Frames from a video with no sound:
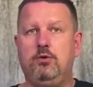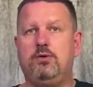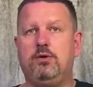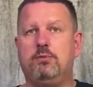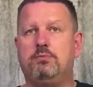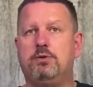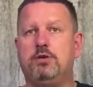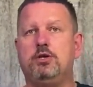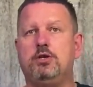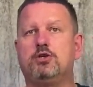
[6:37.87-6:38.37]
the
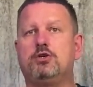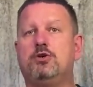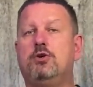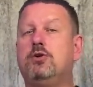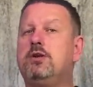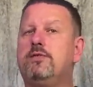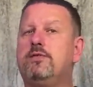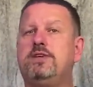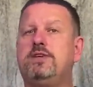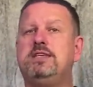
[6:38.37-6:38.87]
British could
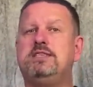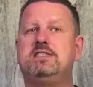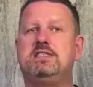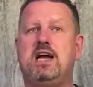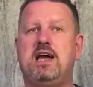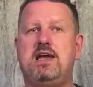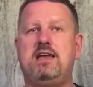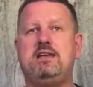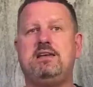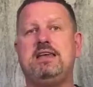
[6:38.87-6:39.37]
have
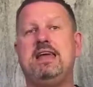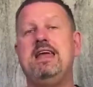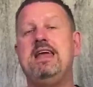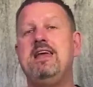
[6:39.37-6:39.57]
designed